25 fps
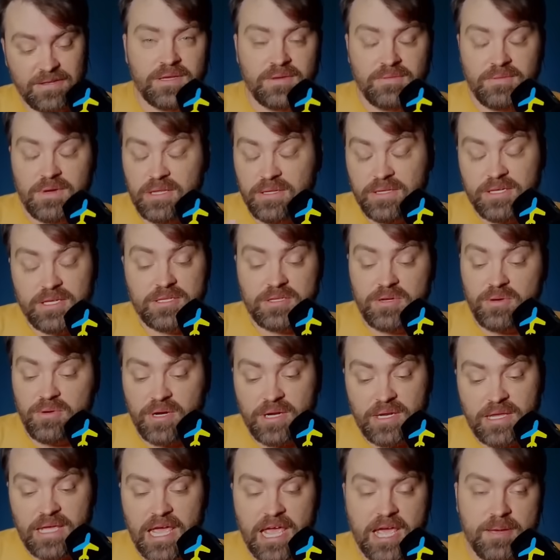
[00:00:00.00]
Well, it
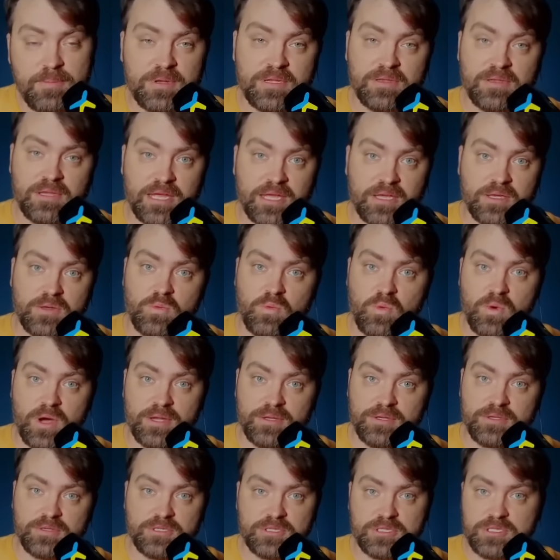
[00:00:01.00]
already happened like
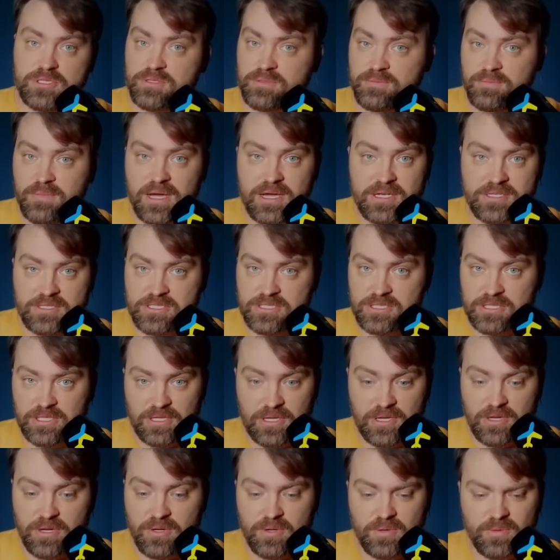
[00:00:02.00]
1 or 2 months
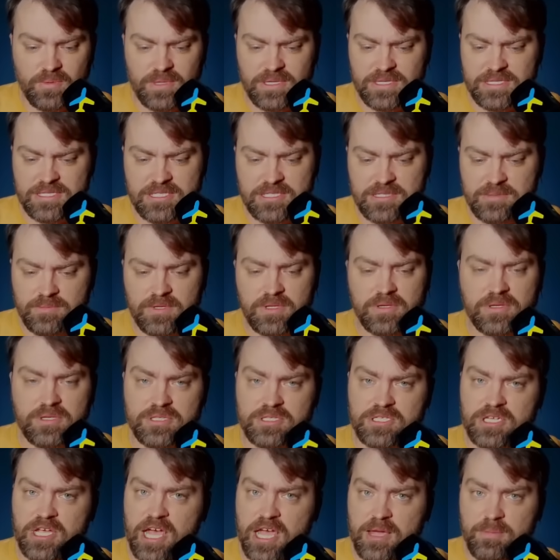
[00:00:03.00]
ago with a similar
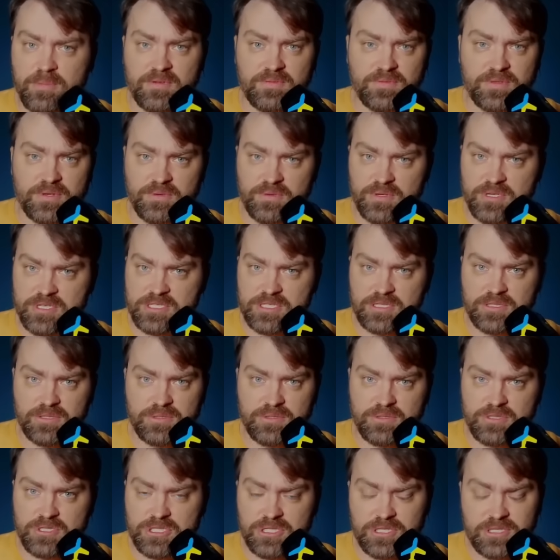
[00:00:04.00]
type of the
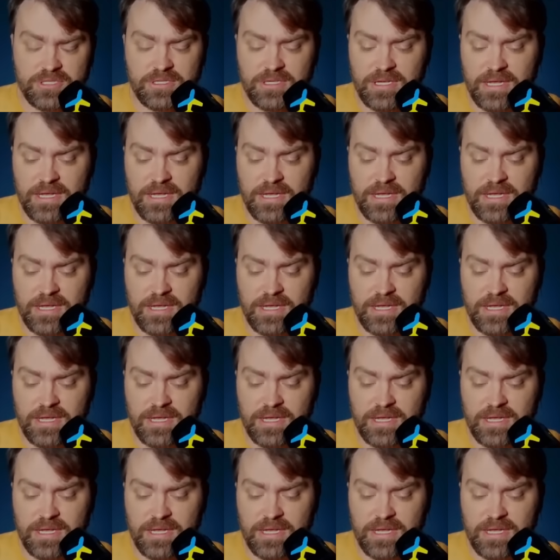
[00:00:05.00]
resolution,